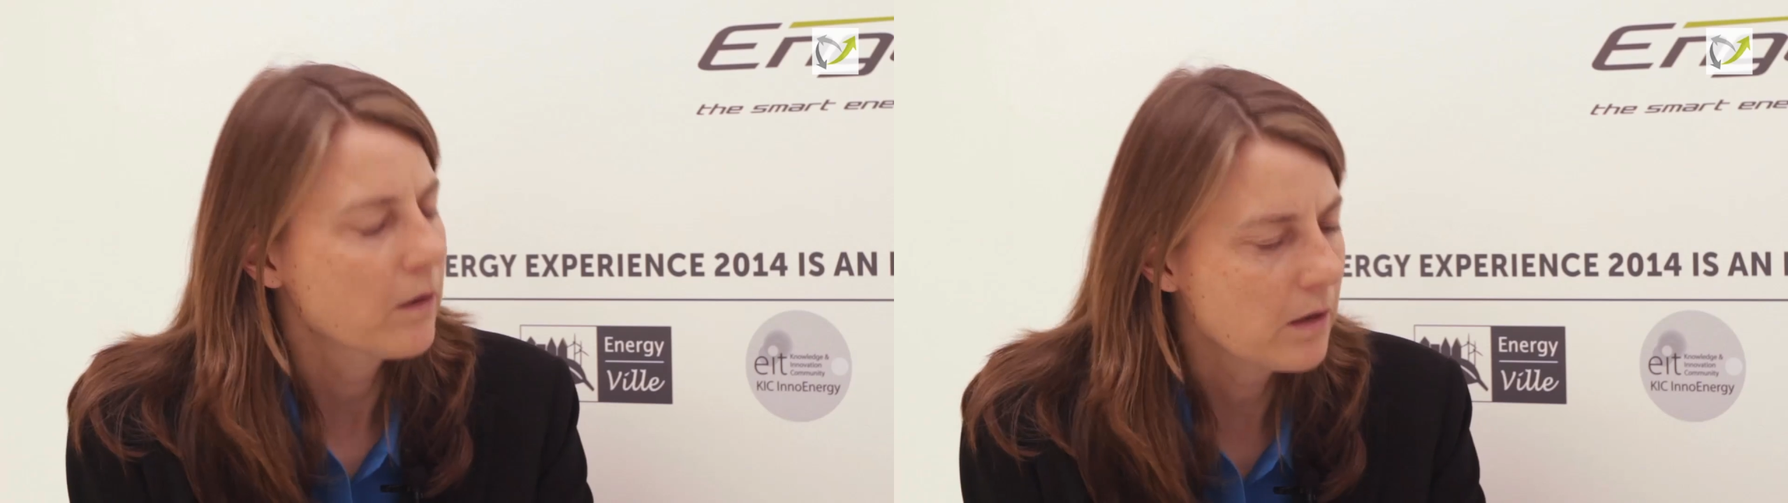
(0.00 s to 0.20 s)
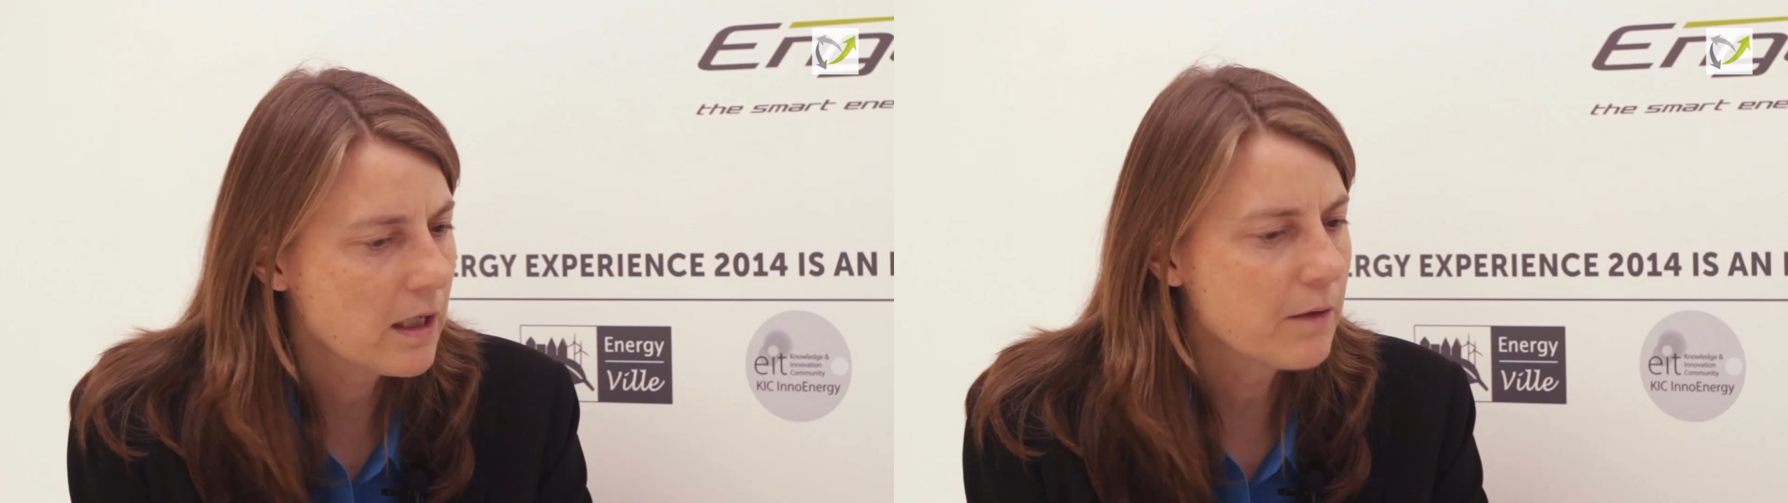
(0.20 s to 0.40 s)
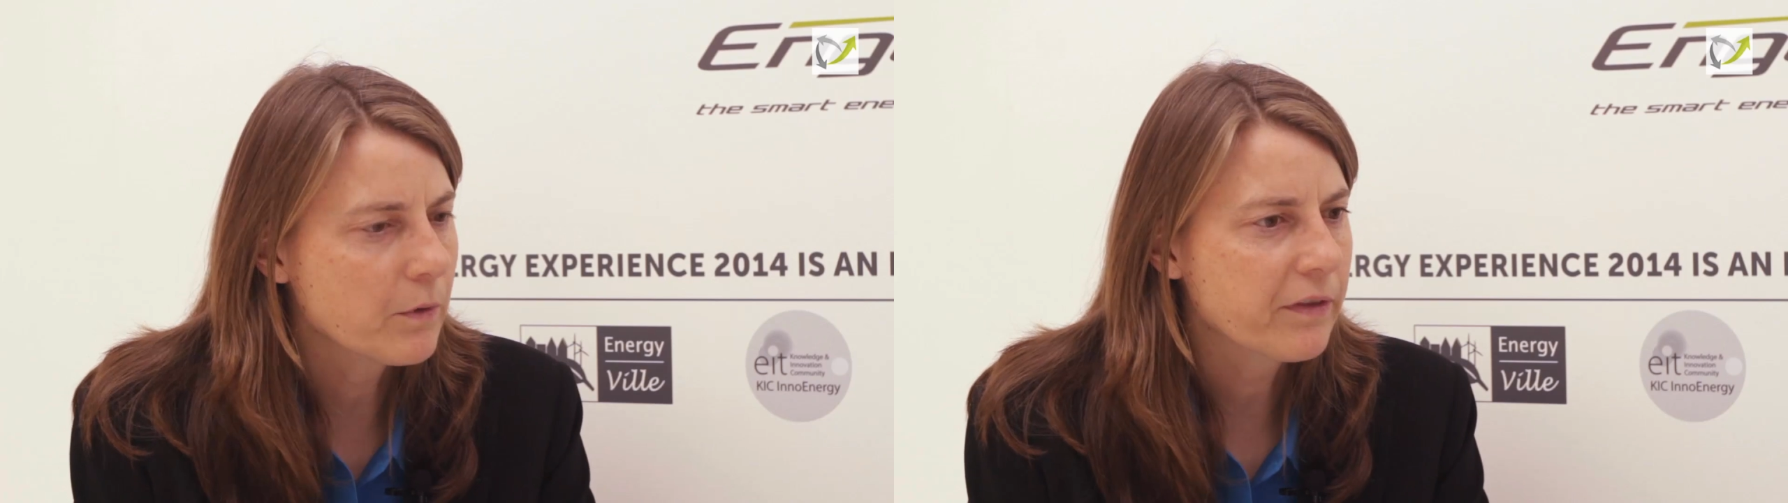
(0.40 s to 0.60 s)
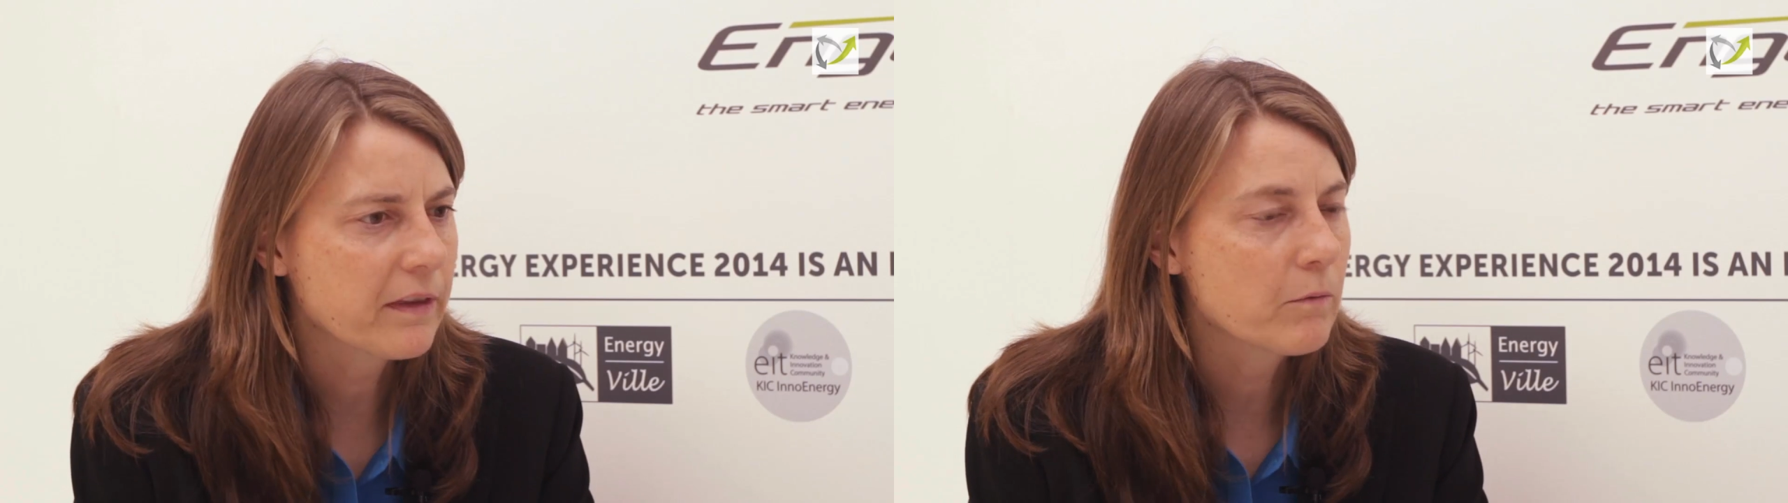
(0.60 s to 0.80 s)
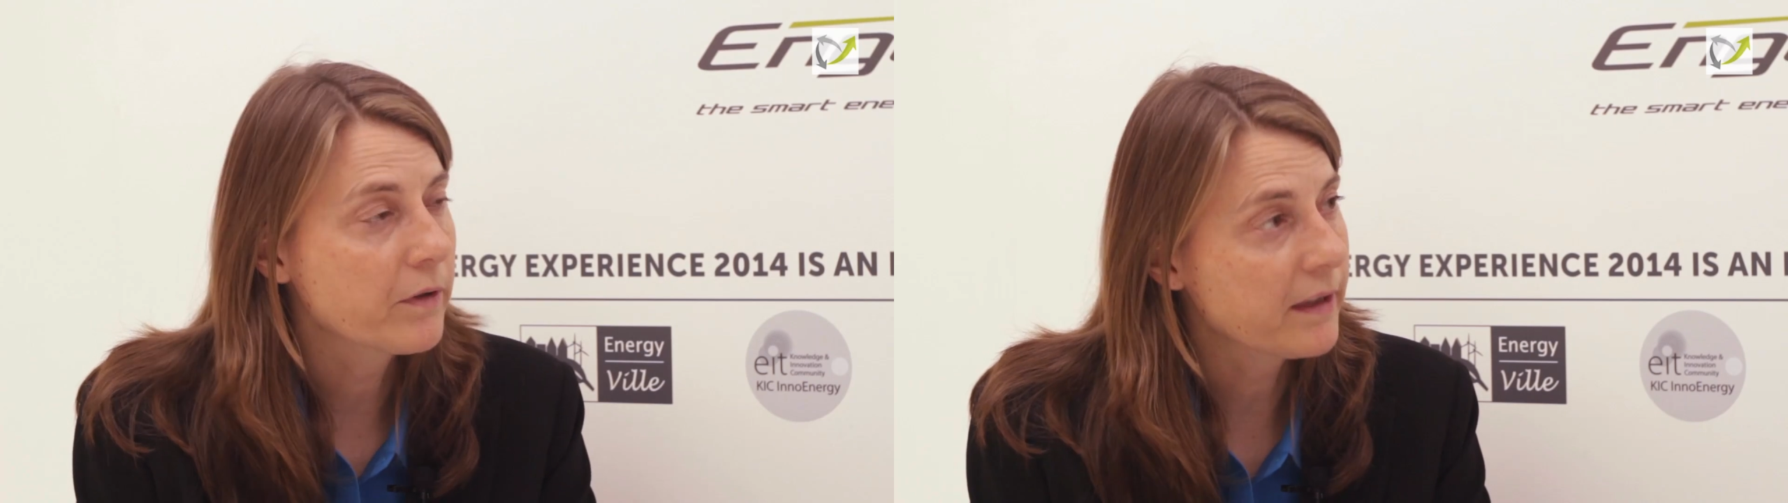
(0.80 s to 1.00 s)
All right,
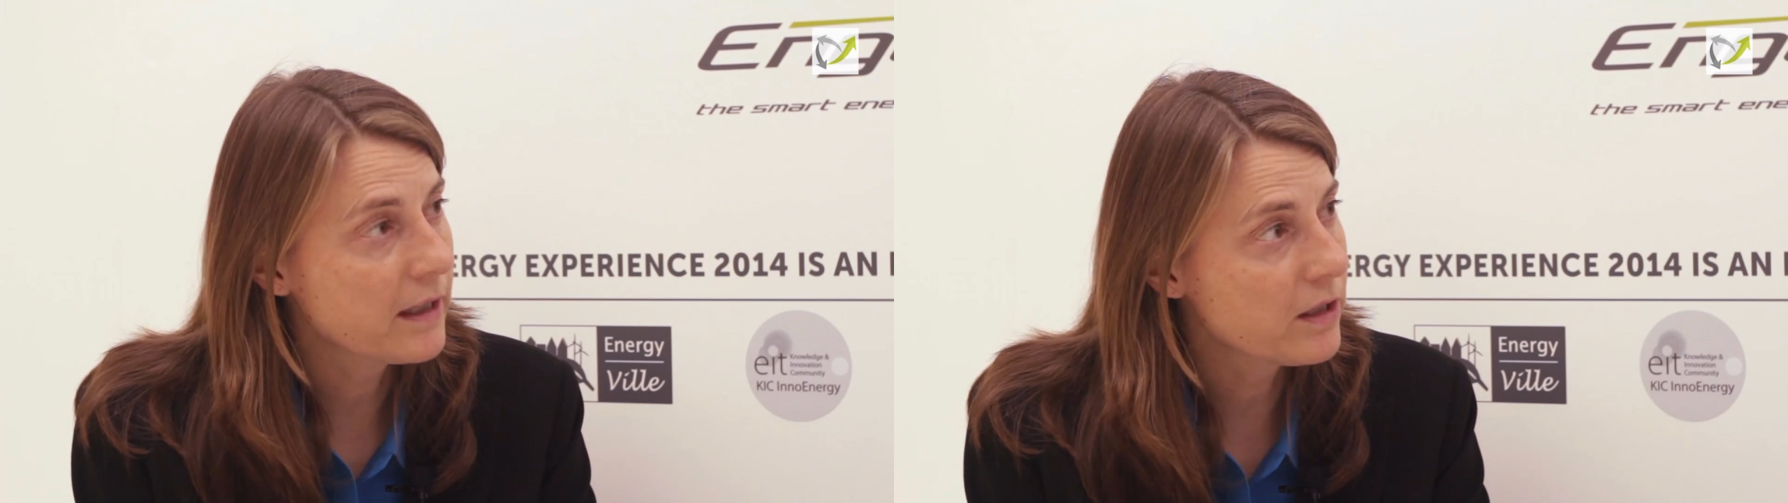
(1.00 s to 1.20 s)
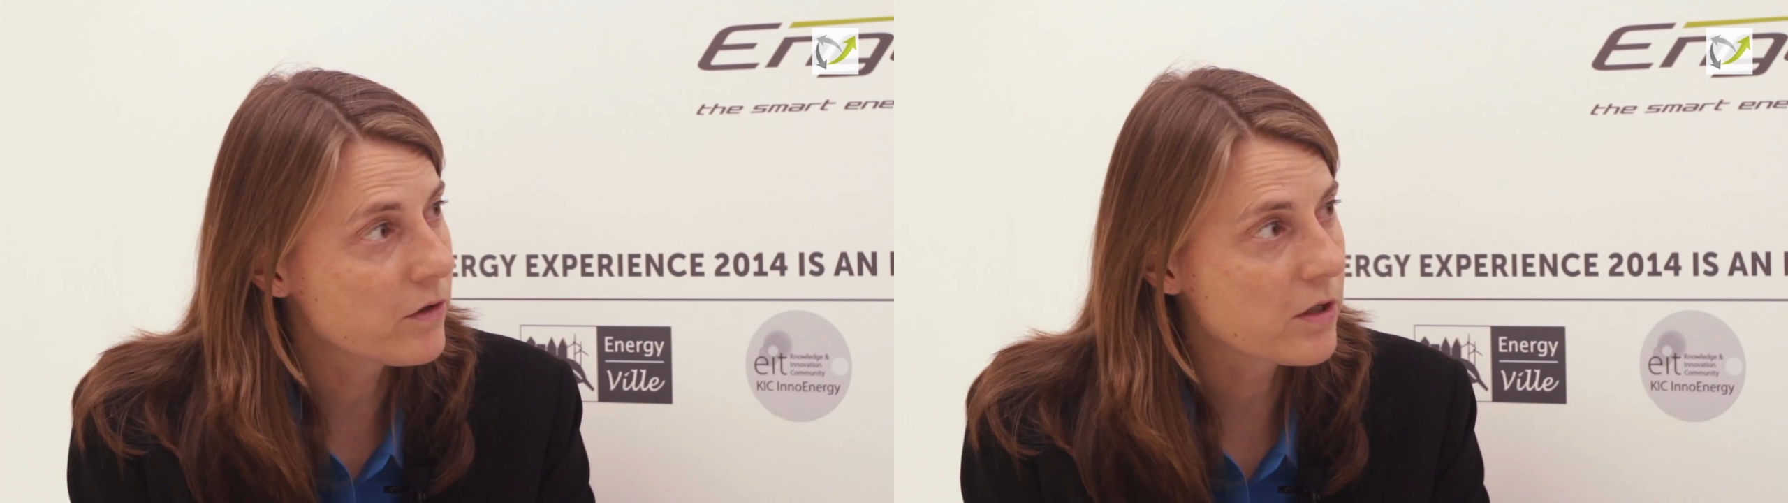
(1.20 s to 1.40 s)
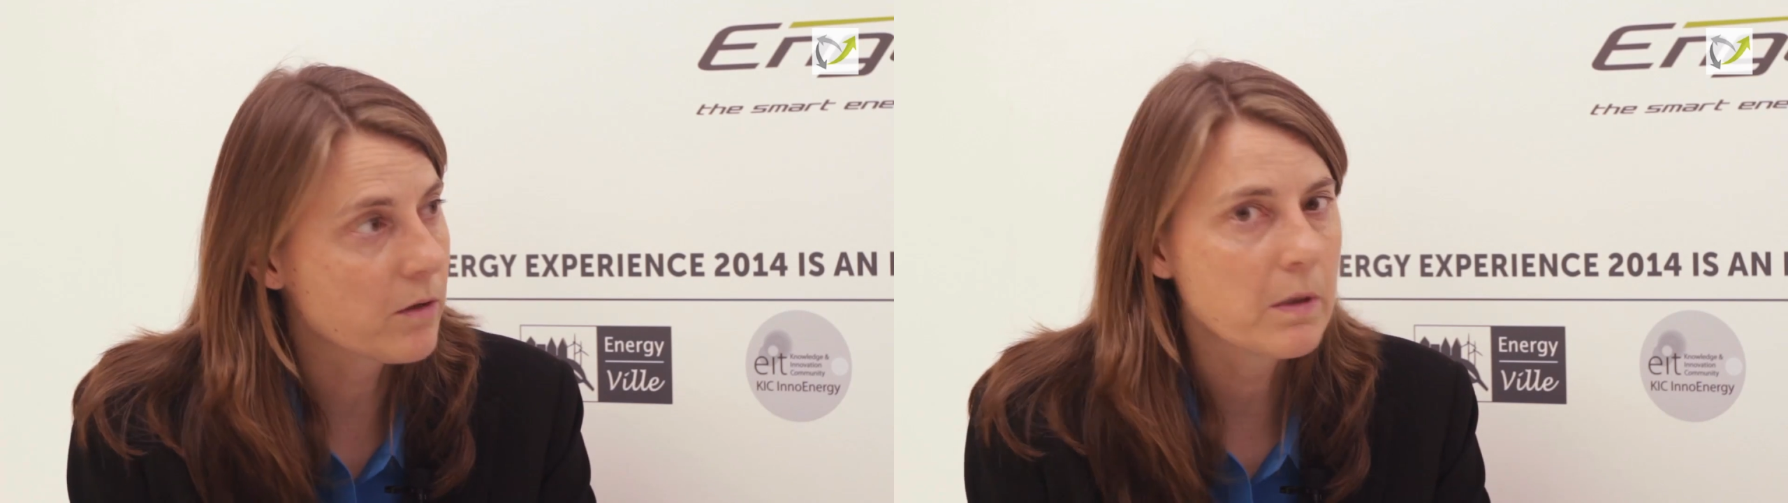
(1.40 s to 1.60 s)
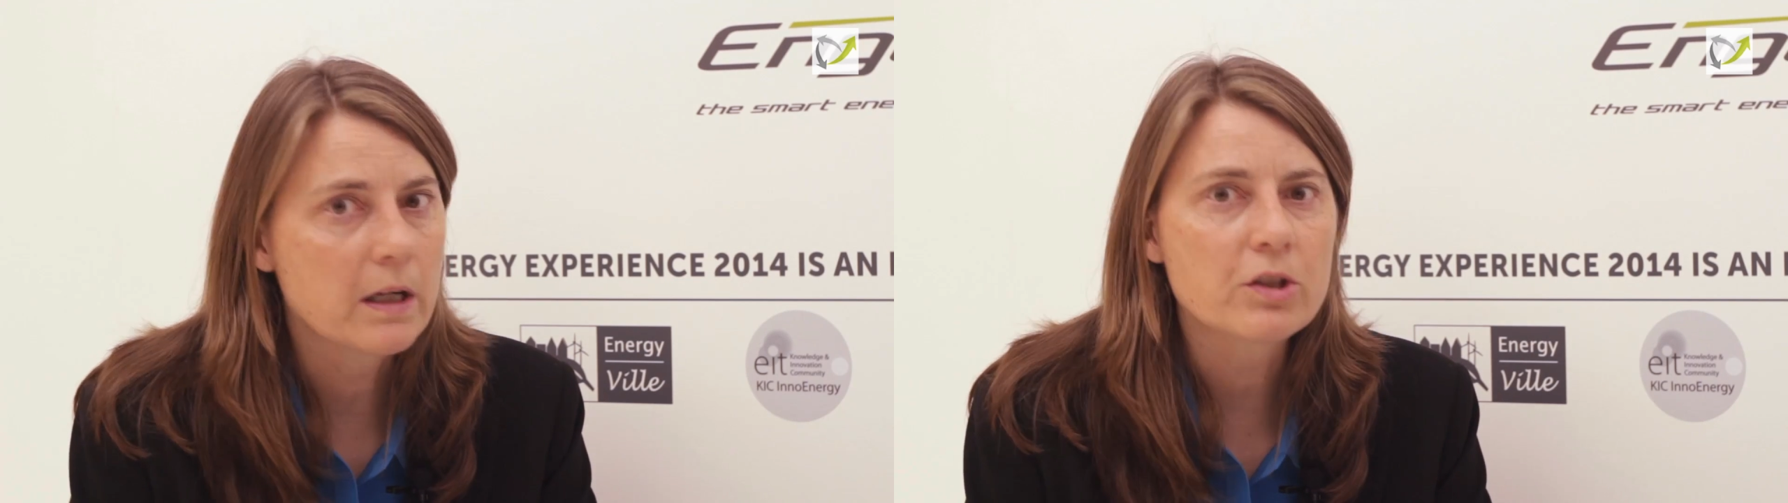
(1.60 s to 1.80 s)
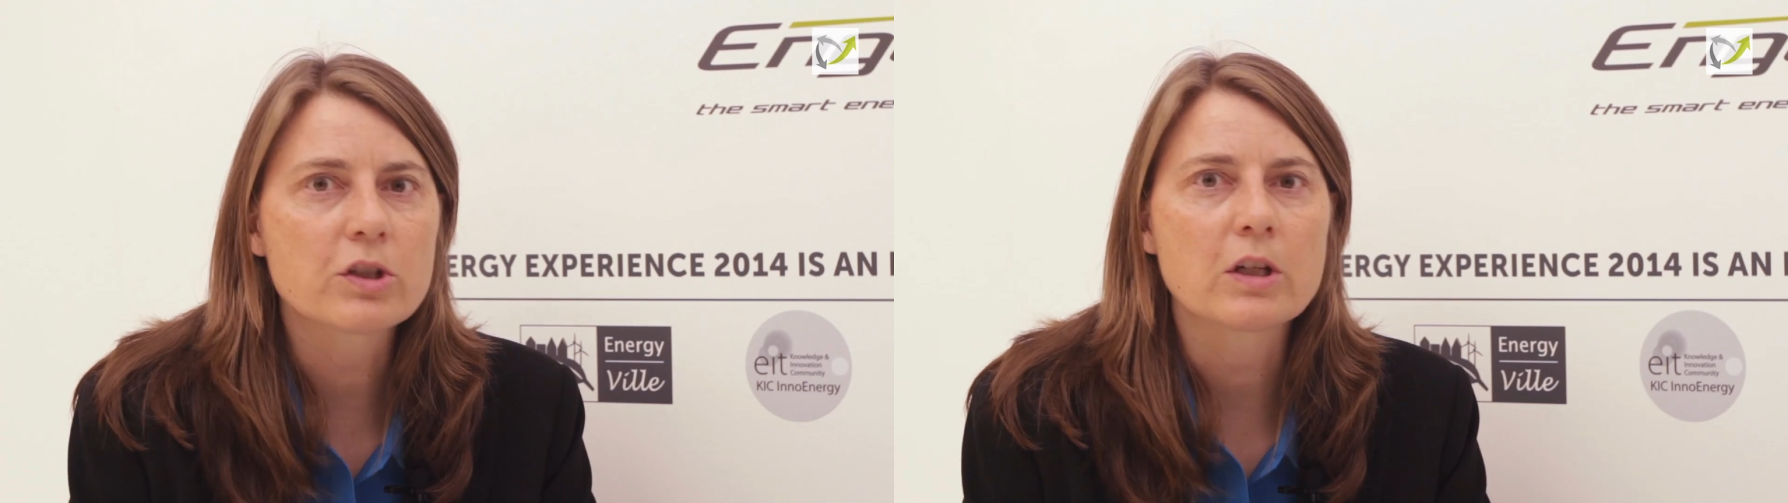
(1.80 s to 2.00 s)
well, thank you so
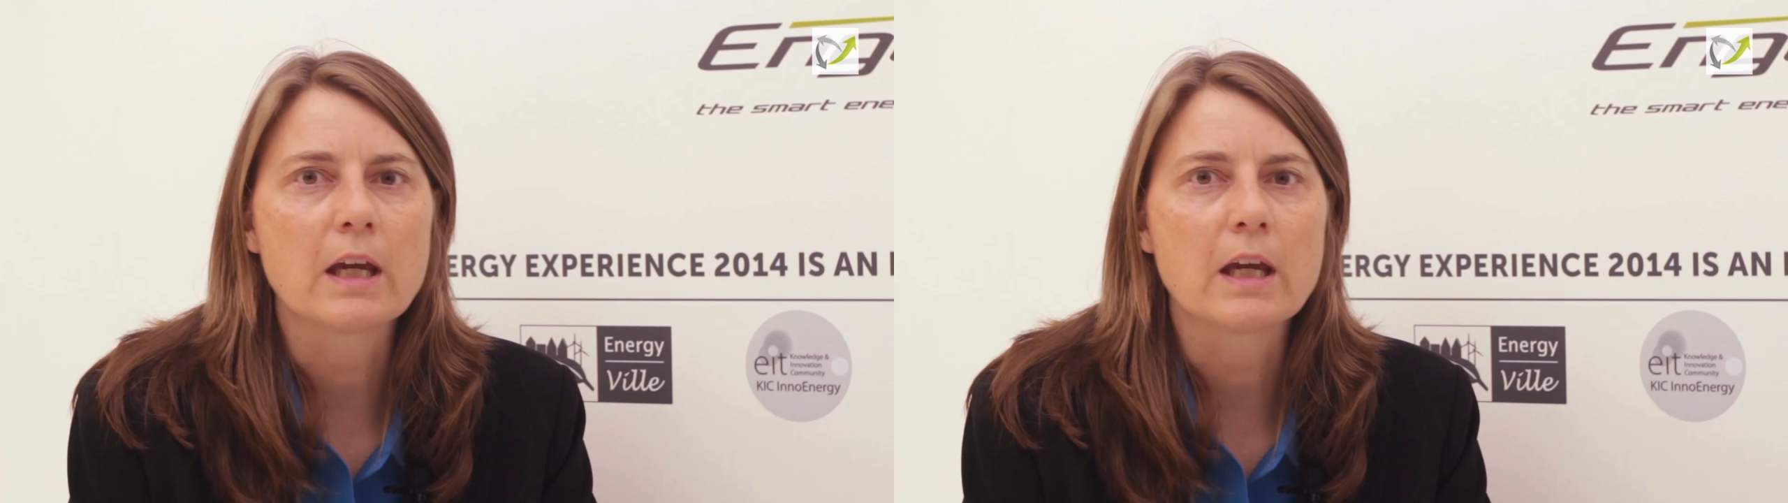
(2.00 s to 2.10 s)
much.